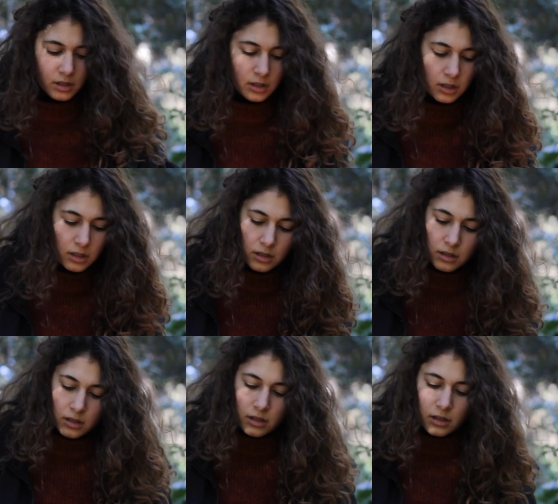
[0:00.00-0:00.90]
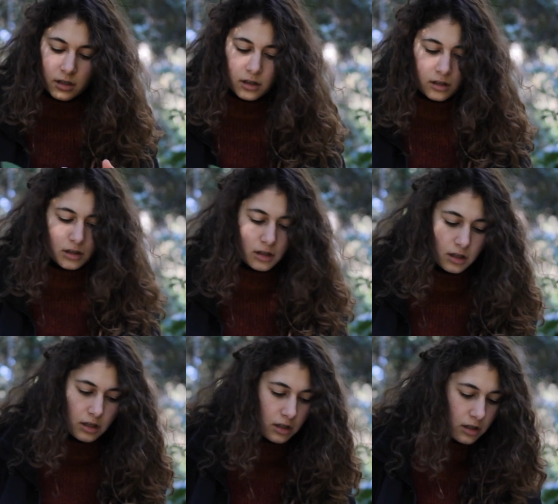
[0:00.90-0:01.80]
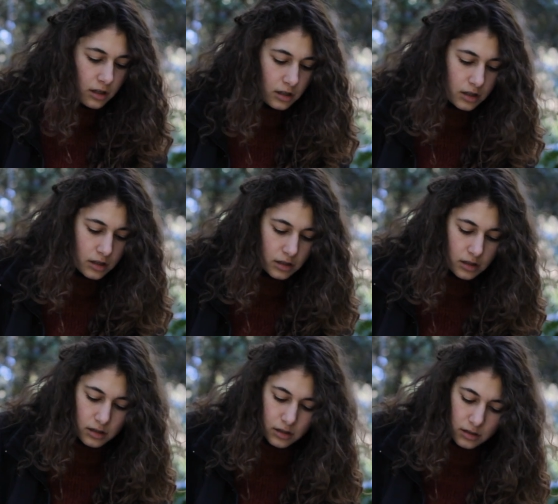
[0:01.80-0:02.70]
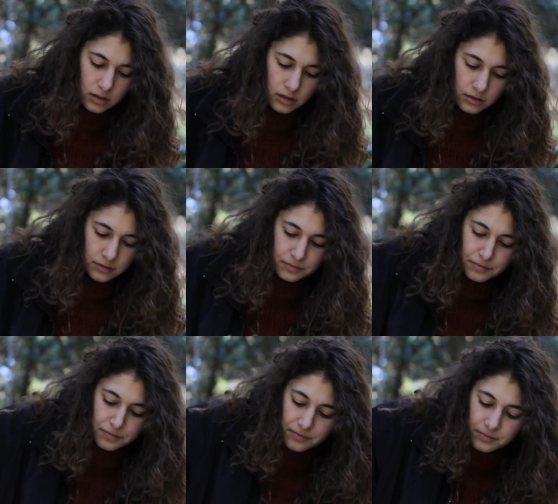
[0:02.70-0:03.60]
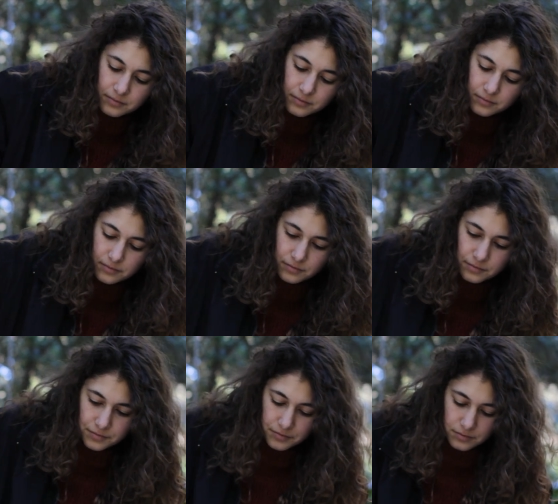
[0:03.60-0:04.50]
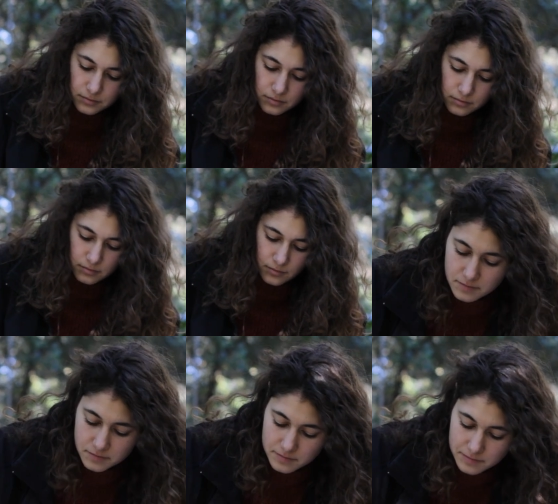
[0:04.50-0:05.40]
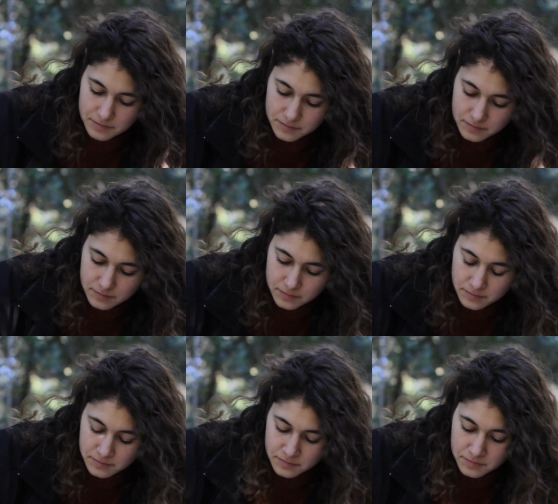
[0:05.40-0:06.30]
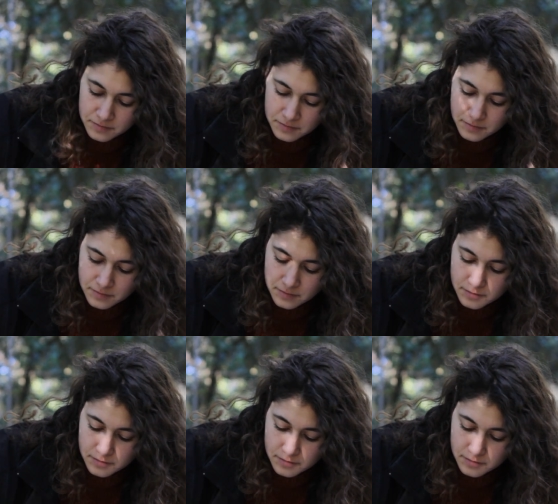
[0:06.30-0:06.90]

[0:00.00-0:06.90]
(no one is talking)